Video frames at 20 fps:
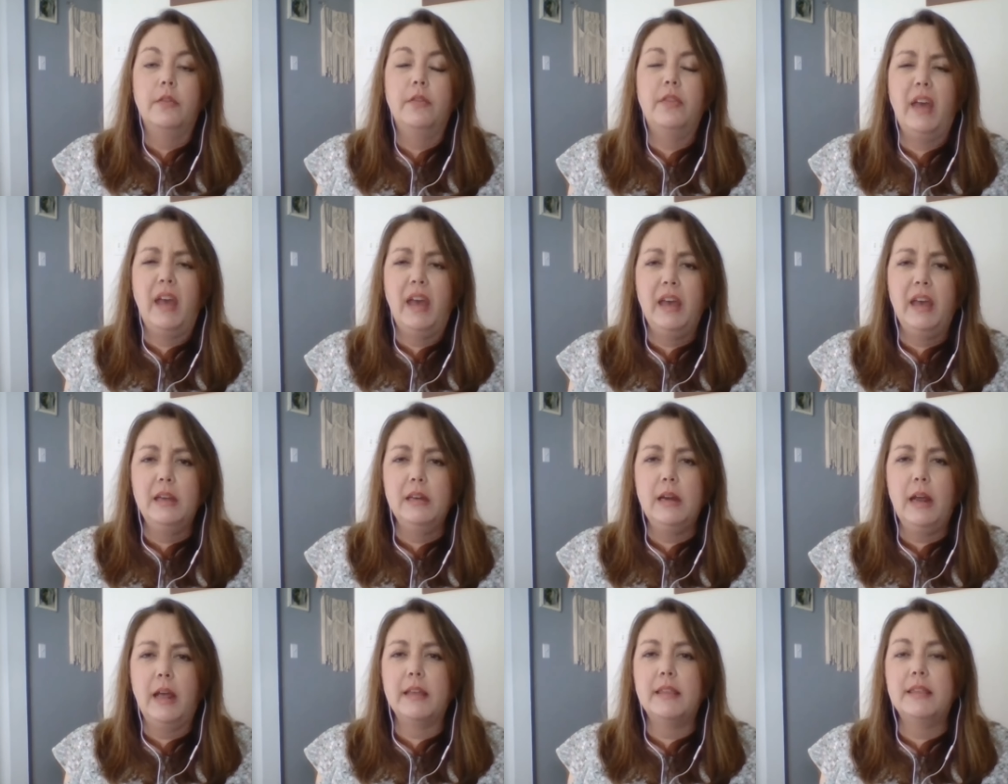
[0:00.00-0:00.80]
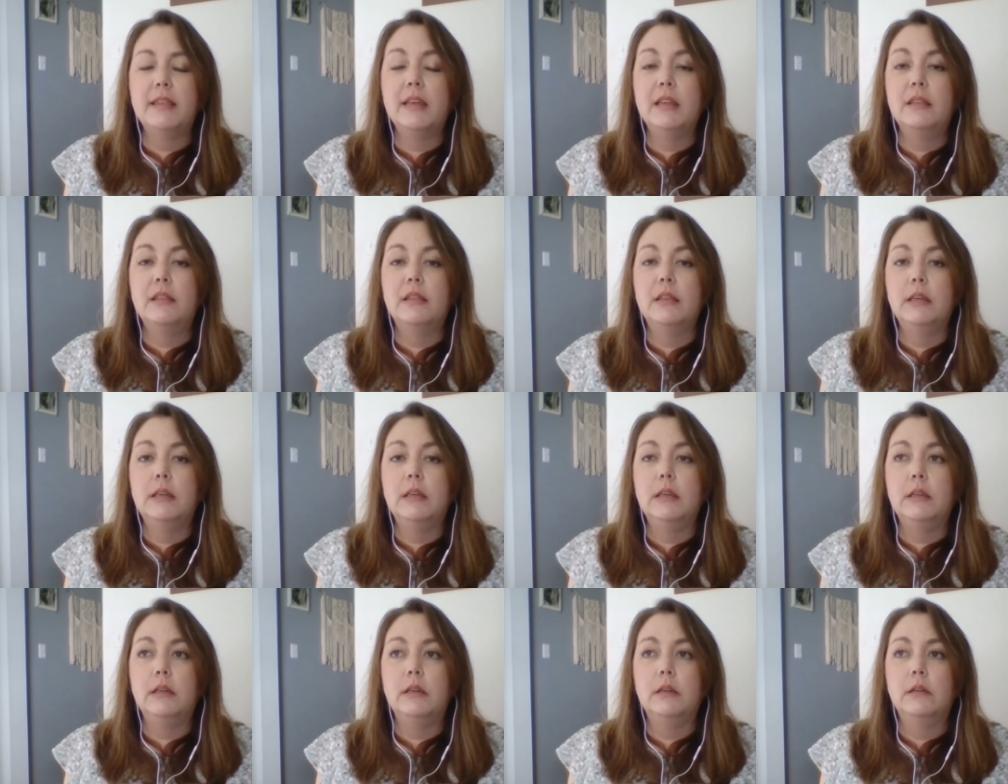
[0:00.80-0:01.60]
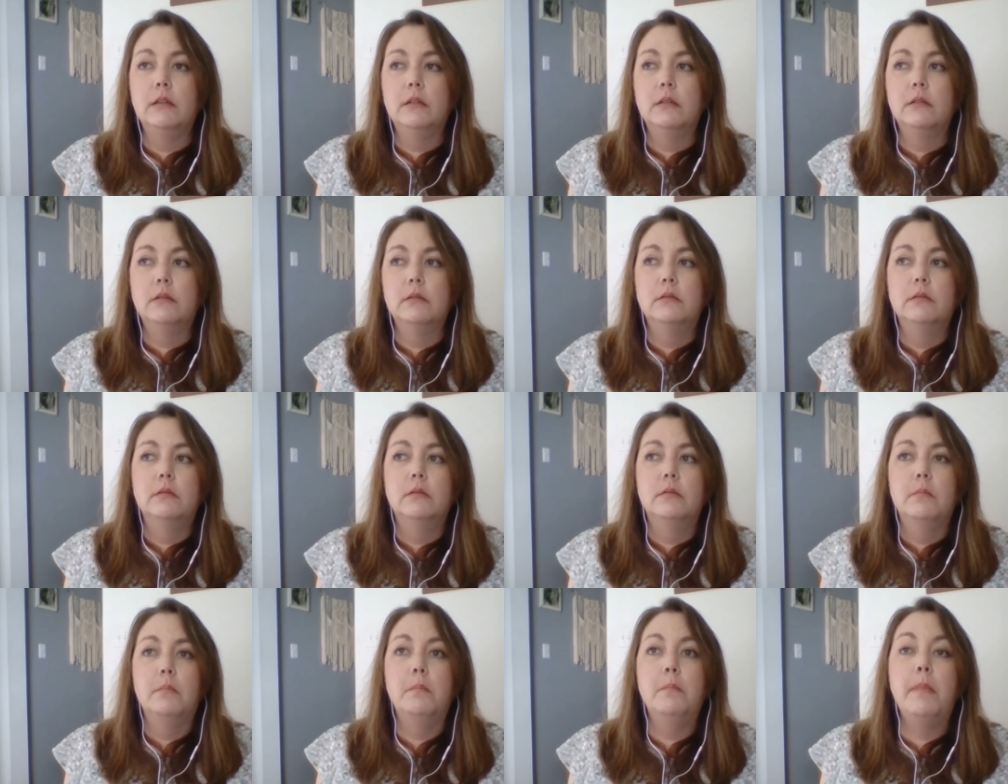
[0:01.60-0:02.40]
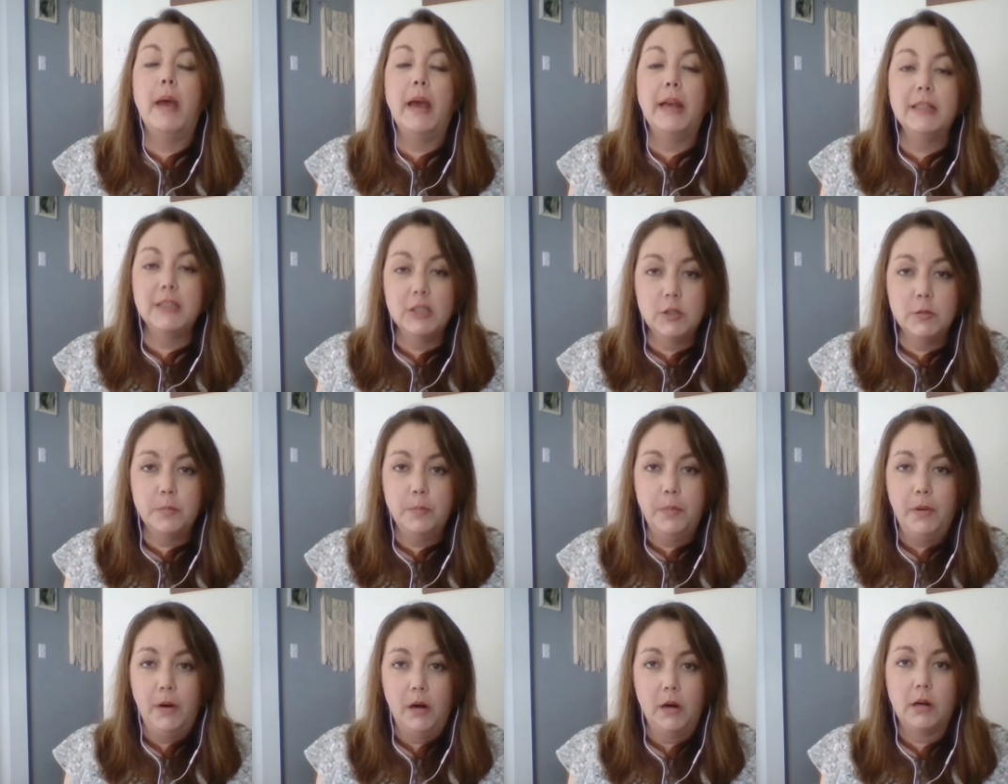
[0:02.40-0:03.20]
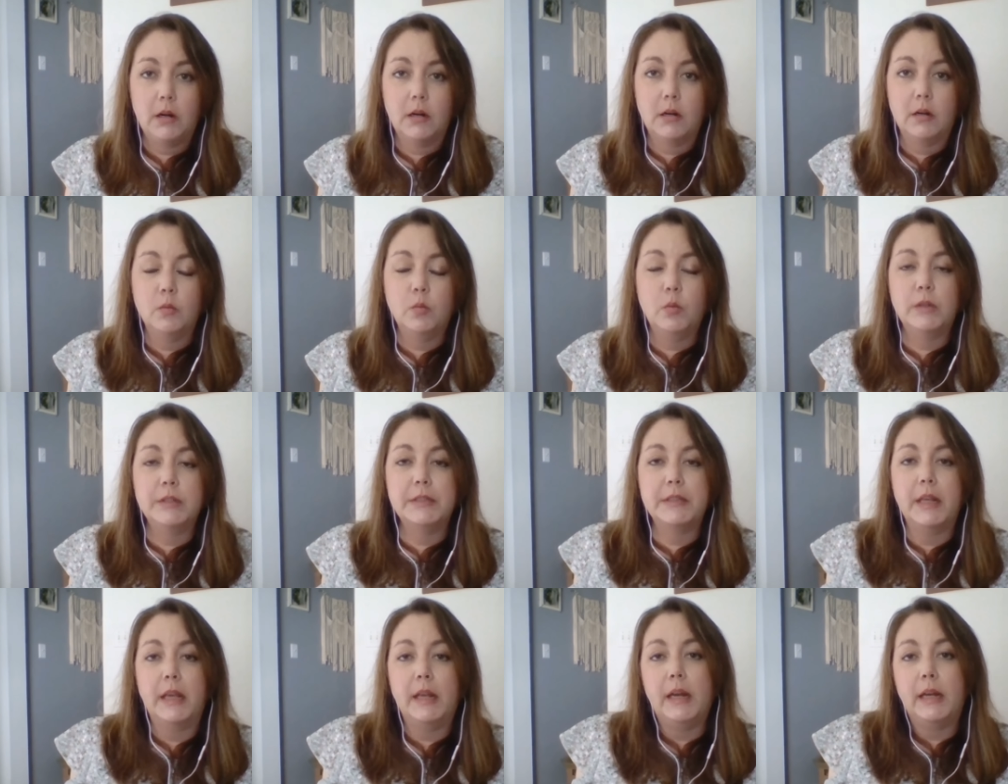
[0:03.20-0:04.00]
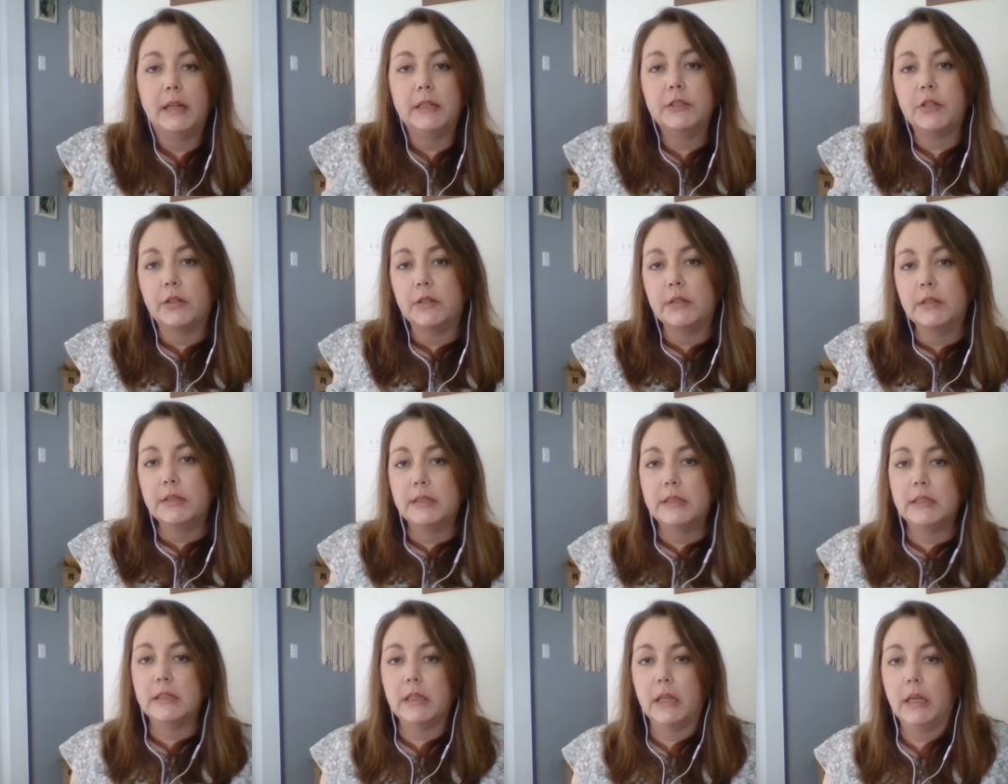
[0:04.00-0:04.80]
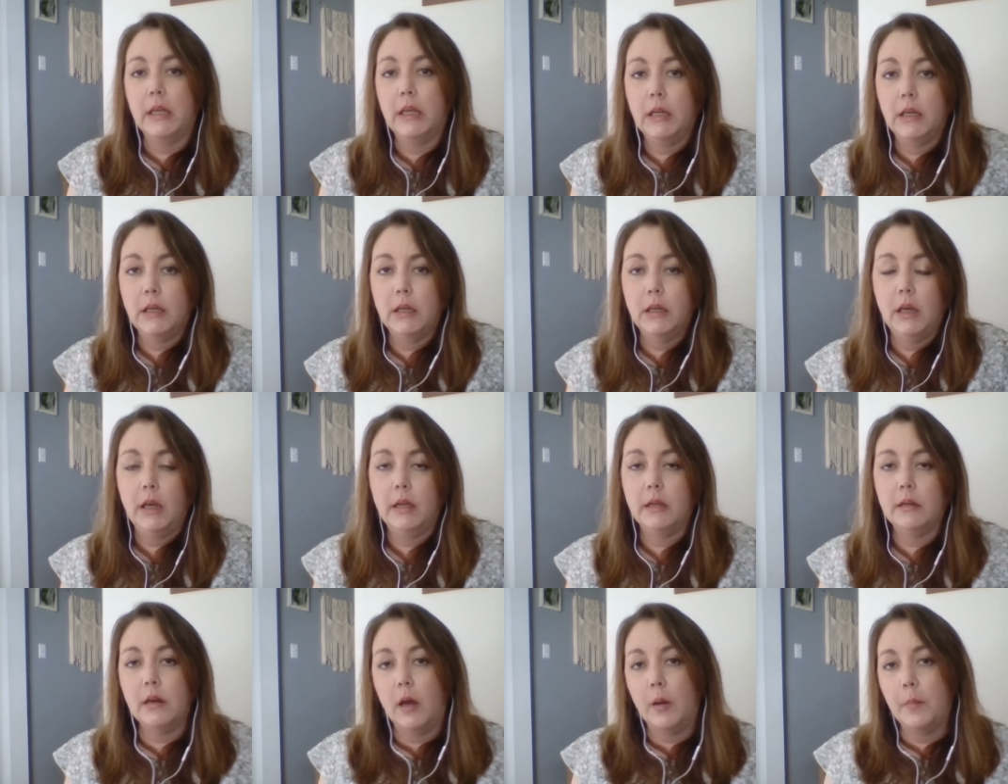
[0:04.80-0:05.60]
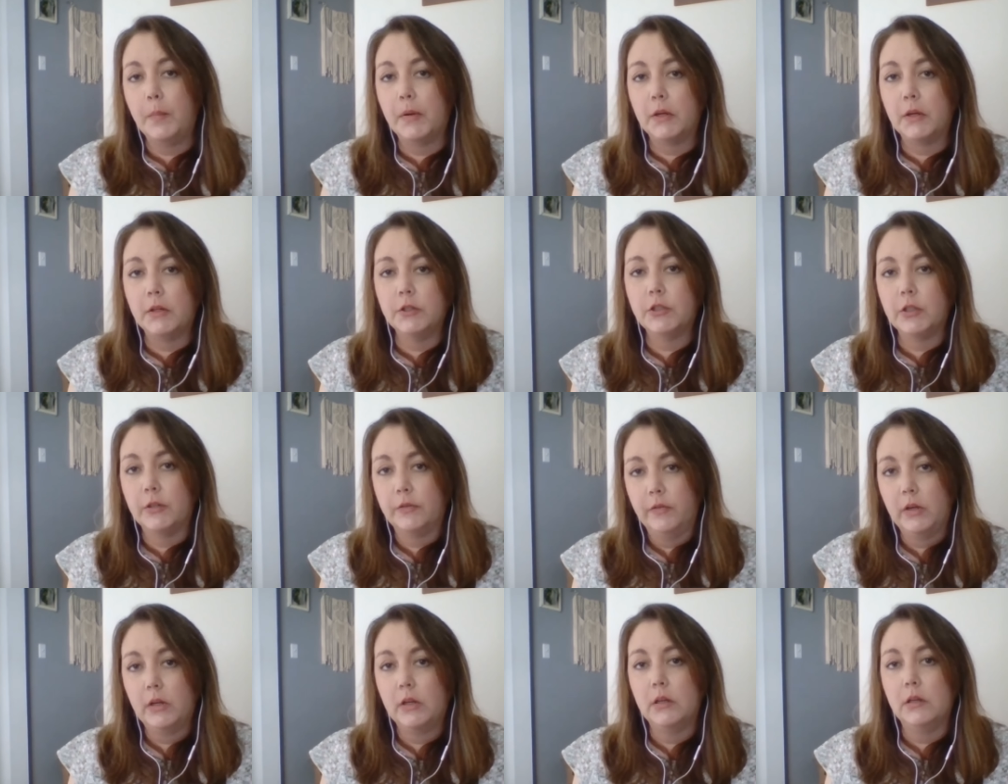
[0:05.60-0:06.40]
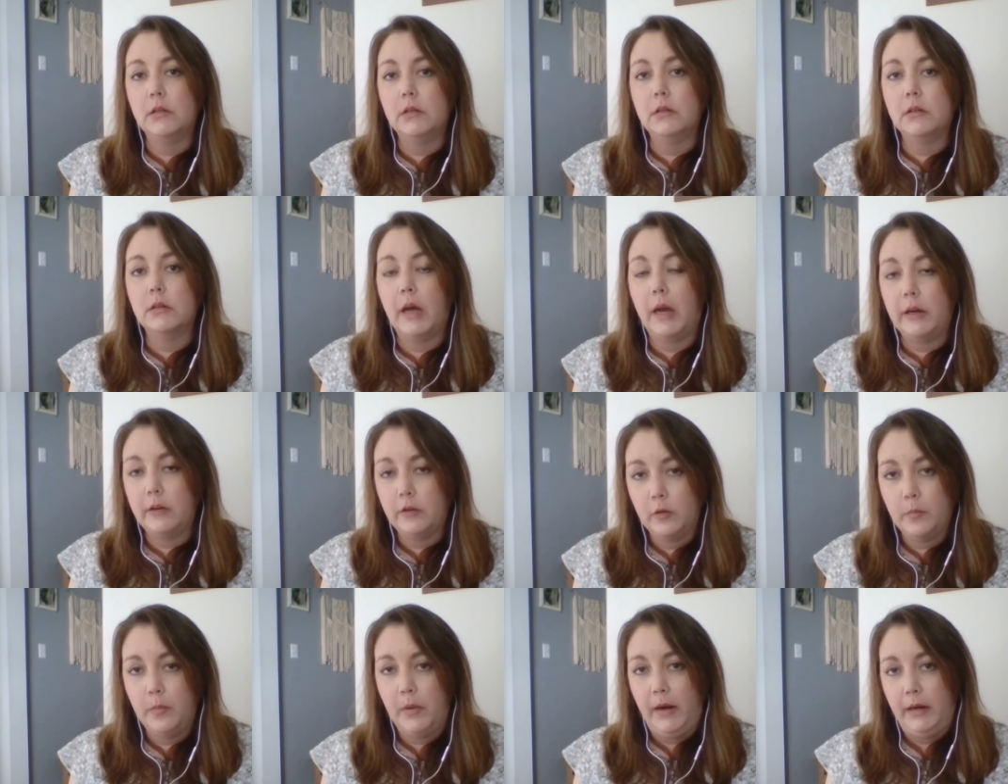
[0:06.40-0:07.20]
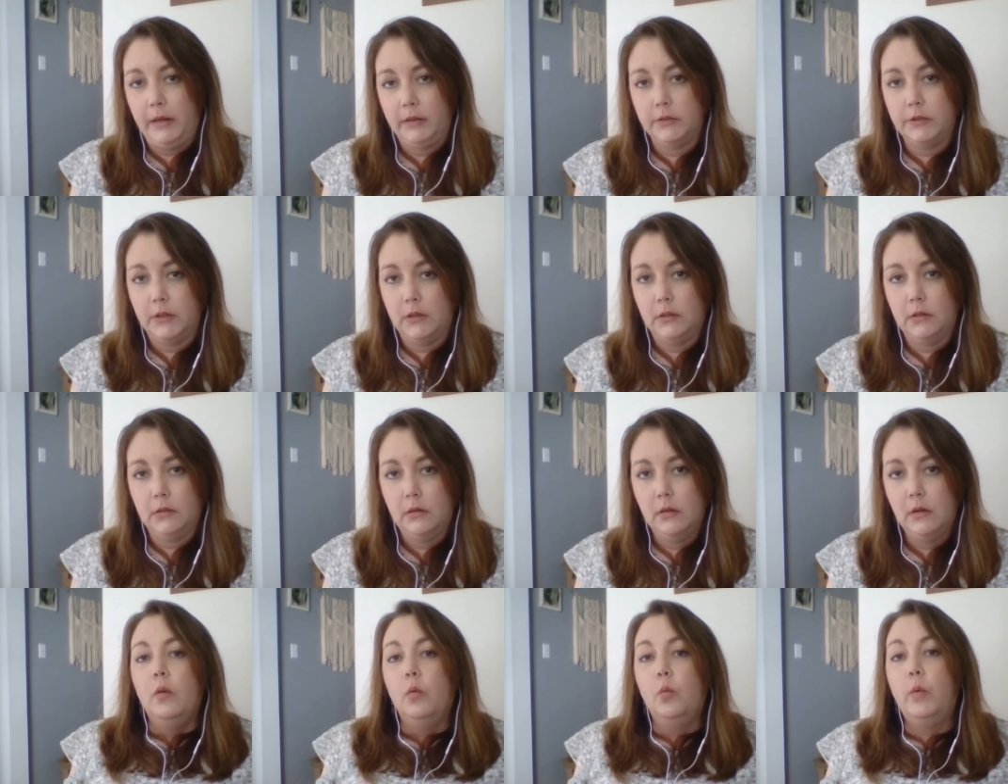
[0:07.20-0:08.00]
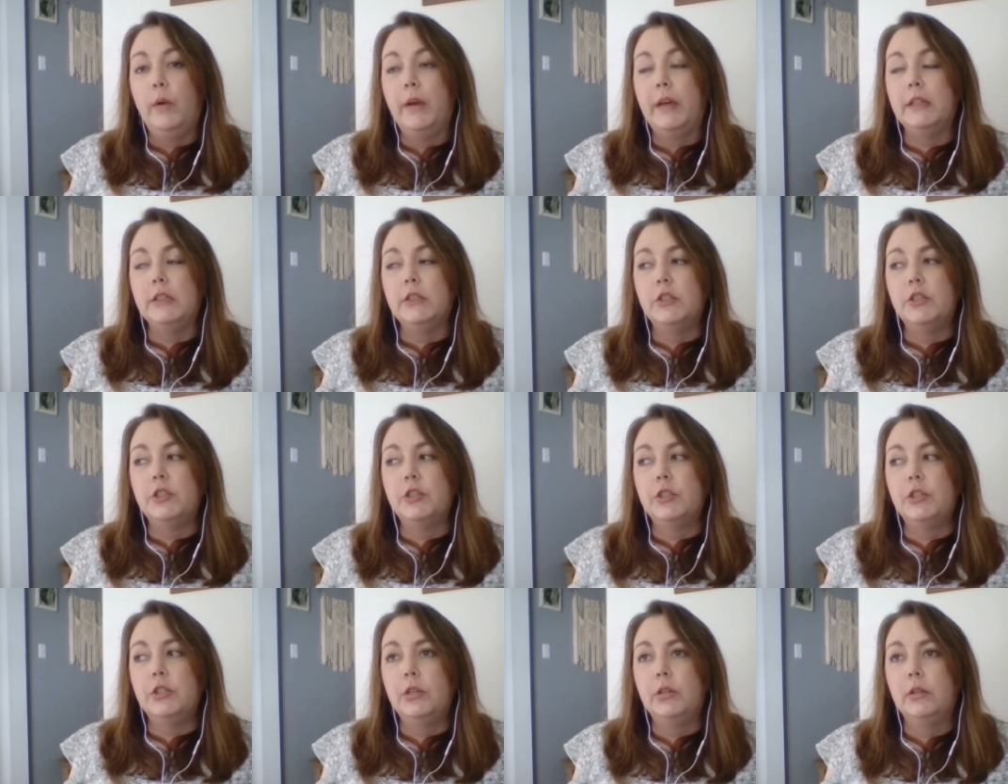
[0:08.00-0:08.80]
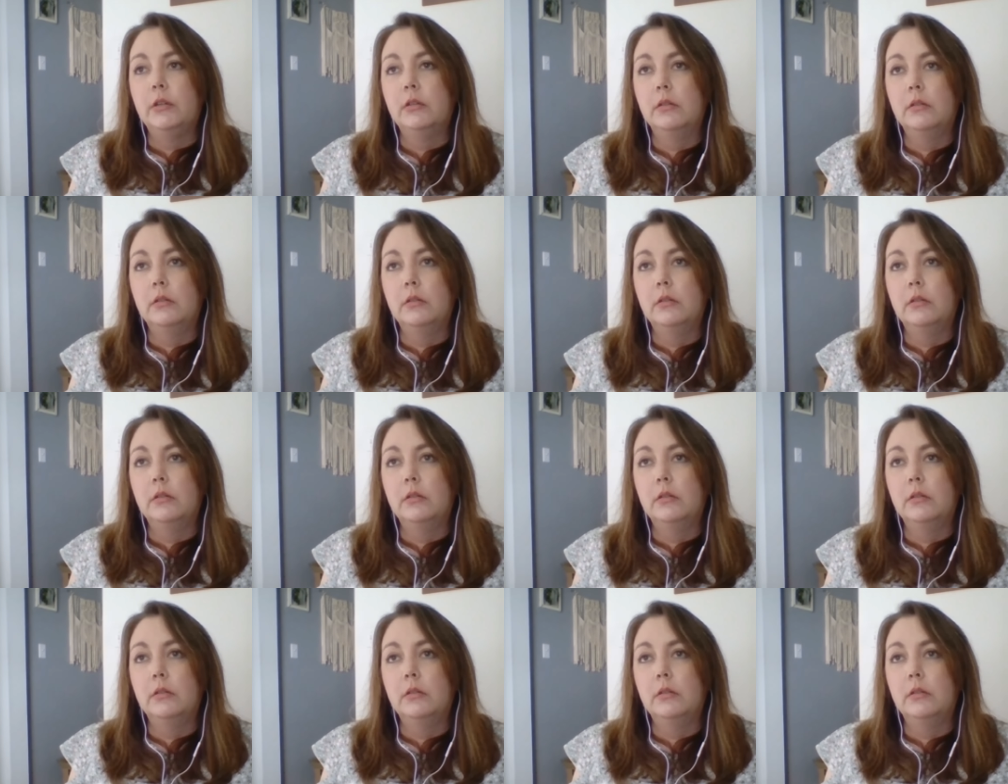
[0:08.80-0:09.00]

then I think the best part was that I started seeing an upper cervical chiropractor, which